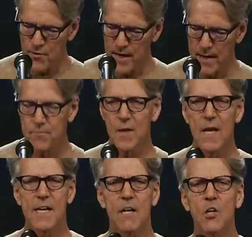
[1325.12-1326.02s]
3.
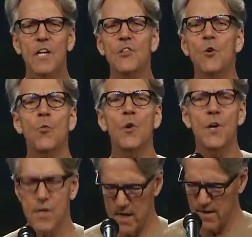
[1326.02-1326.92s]
Now look at the
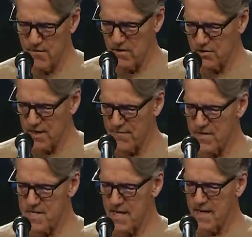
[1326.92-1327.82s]
word in verse
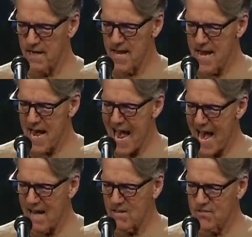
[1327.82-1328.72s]
17
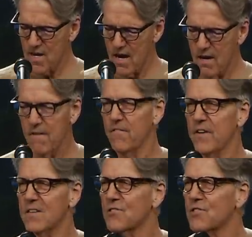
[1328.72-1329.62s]
as
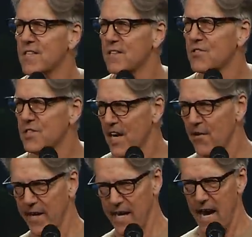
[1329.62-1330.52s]
of
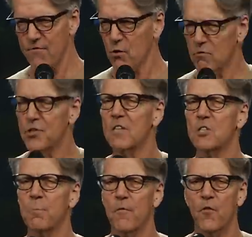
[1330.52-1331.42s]
sincerity. I've told you
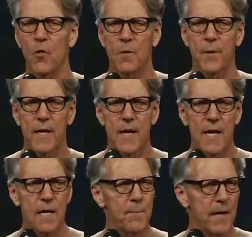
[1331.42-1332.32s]
this before, but
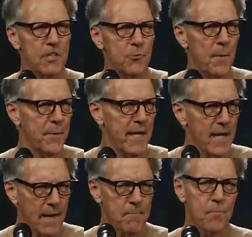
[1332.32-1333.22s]
it bears
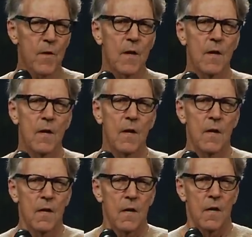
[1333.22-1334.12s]
repeating.
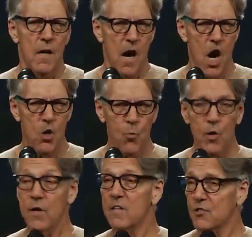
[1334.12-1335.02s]
Our
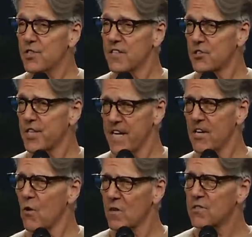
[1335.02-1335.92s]
word
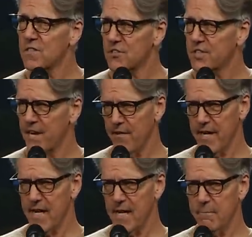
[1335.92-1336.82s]
sincere or
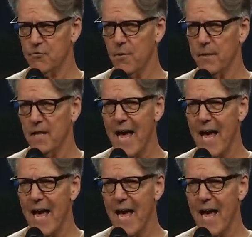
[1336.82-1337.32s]
sincerity comes from a